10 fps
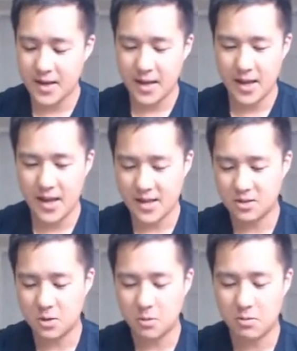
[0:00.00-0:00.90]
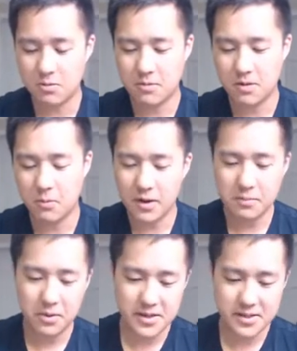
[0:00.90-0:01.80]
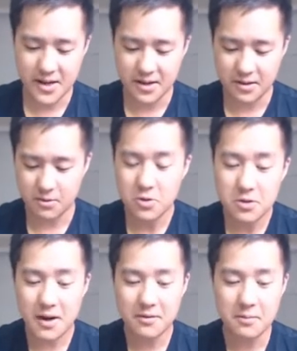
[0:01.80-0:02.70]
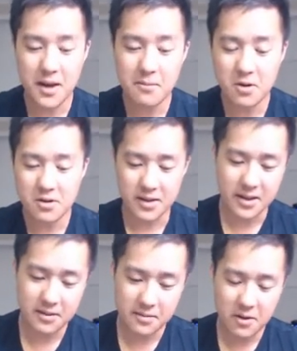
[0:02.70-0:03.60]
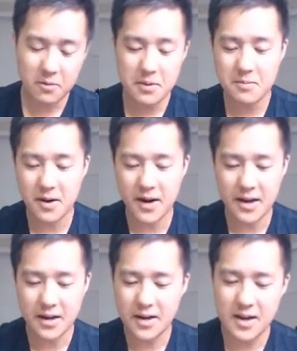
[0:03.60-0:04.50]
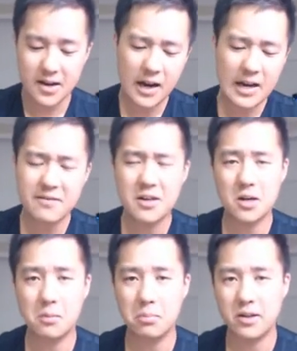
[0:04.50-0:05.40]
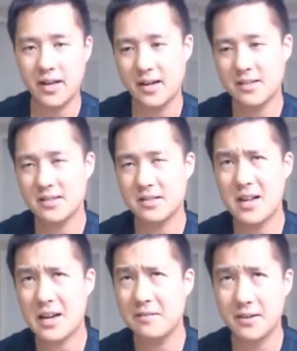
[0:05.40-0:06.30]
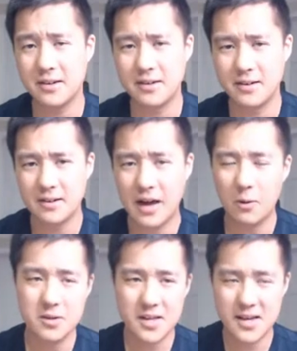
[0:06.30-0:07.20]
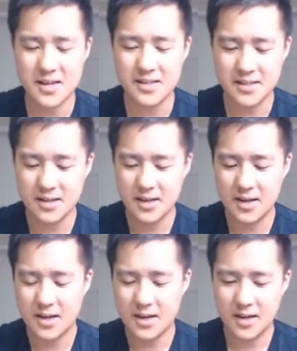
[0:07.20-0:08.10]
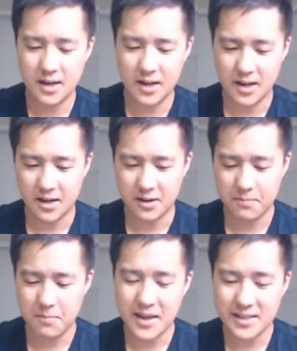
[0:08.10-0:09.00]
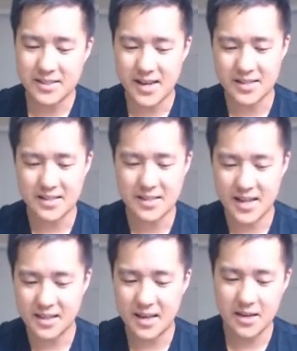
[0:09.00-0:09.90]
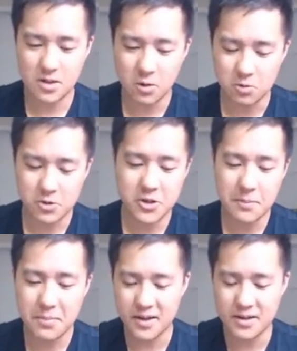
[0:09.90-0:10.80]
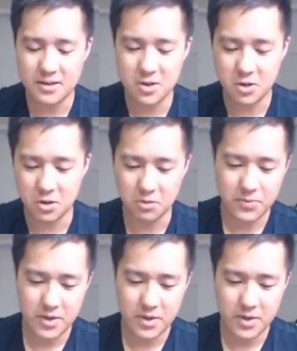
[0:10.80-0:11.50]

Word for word: And so the one place I usually buy from Game Nerds, like that would be my, not even complaint, it's not even, I would say it's, uh, makes sense that they don't ship it until